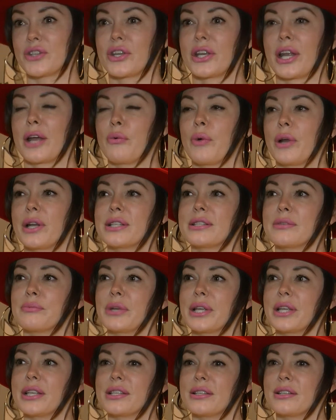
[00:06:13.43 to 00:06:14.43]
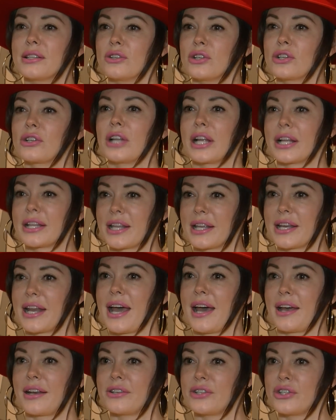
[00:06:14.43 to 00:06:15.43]
And I wanted somebody that looked like they'd
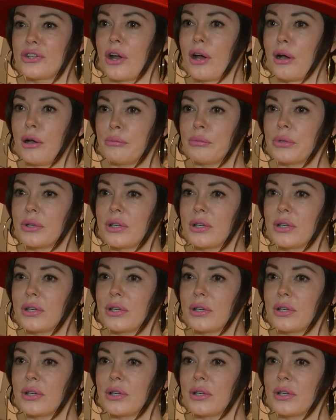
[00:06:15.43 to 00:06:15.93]
had a job.